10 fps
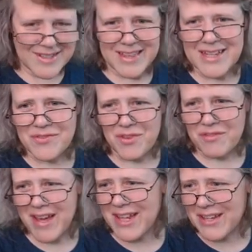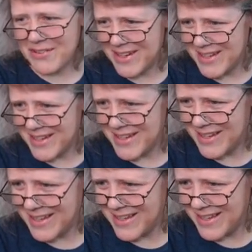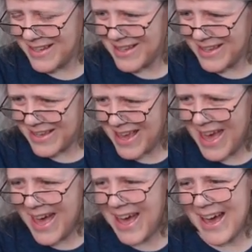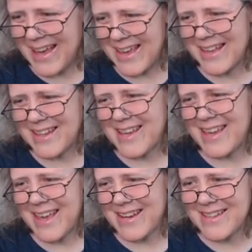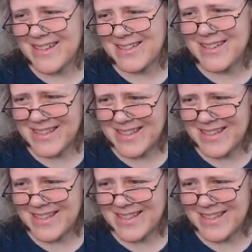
Thanks for the follow. Yeah, hi, Giggling Geekette. It's good to